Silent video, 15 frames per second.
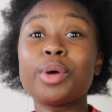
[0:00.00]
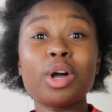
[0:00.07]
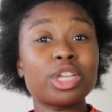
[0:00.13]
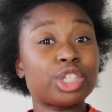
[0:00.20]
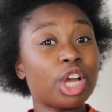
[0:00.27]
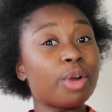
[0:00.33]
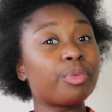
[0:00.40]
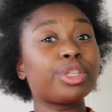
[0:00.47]
we're gonna
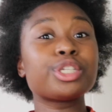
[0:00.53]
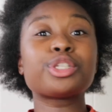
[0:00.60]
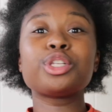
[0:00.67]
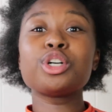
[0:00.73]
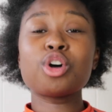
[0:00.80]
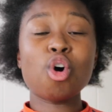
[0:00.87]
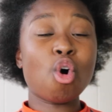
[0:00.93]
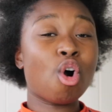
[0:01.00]
start with this
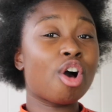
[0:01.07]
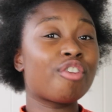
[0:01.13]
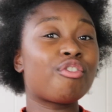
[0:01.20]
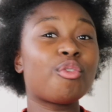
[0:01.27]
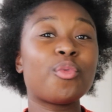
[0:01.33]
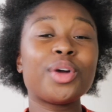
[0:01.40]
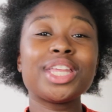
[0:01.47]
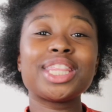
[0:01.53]
look
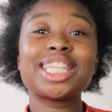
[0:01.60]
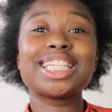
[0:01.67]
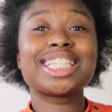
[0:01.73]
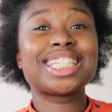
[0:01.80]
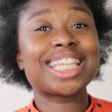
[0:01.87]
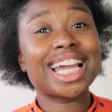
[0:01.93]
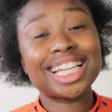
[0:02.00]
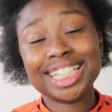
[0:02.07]
off with
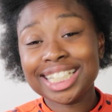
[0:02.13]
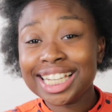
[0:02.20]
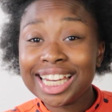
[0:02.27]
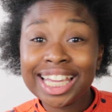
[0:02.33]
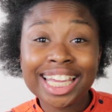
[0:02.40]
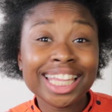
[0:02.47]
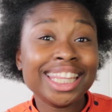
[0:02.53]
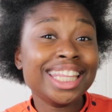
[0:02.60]

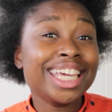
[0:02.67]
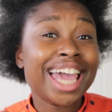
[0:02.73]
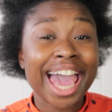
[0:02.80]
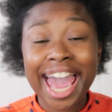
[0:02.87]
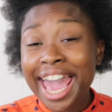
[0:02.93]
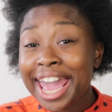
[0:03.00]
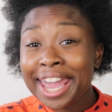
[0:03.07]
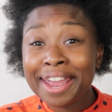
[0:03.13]
sectioning the
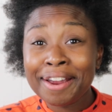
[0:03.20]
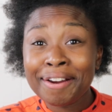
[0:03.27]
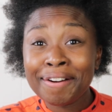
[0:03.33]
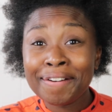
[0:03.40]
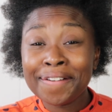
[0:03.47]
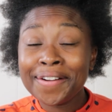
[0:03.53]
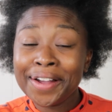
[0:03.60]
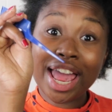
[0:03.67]

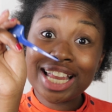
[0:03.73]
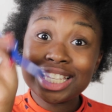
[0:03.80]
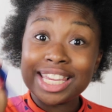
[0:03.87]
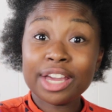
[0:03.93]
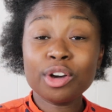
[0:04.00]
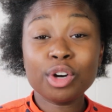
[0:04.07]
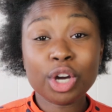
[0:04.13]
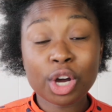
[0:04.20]
hair, rat
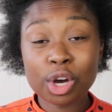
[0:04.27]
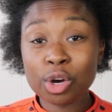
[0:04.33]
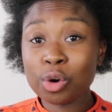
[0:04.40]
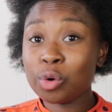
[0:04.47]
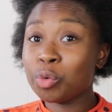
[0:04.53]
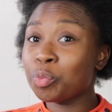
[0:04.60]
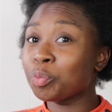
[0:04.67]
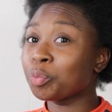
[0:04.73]
tail
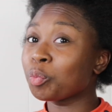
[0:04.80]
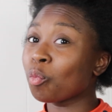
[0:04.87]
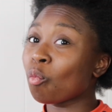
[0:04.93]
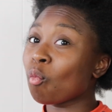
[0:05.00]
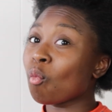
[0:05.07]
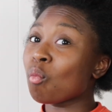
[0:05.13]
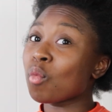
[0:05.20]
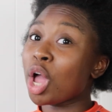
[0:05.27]
comb,
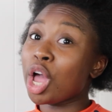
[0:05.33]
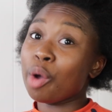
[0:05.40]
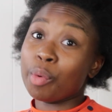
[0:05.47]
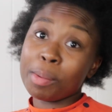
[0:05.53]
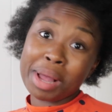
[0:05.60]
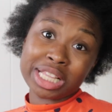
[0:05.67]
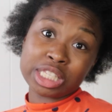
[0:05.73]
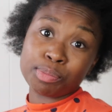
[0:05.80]
and we
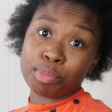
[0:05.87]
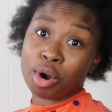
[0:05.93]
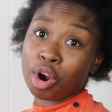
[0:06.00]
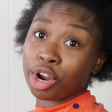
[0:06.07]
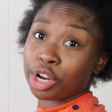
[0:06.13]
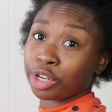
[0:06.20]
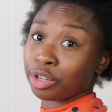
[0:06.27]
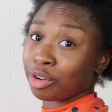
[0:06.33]
about to
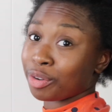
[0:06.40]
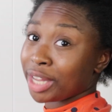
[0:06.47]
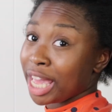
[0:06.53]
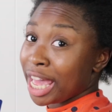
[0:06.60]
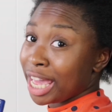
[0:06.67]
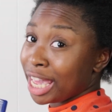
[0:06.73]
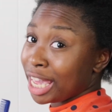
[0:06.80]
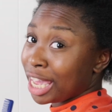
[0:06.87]
part,
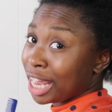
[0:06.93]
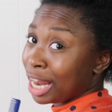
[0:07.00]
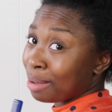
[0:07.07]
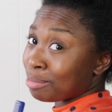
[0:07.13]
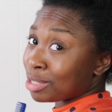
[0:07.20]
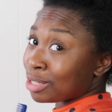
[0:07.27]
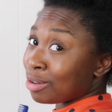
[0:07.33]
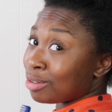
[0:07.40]
okay? And I'm
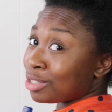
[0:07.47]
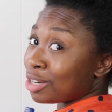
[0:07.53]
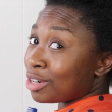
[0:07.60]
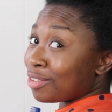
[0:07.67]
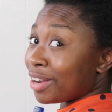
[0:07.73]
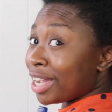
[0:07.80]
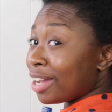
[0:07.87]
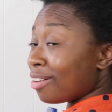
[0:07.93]
just gonna turn
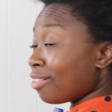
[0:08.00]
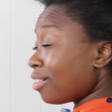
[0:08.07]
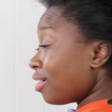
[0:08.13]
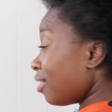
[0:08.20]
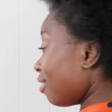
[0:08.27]
around.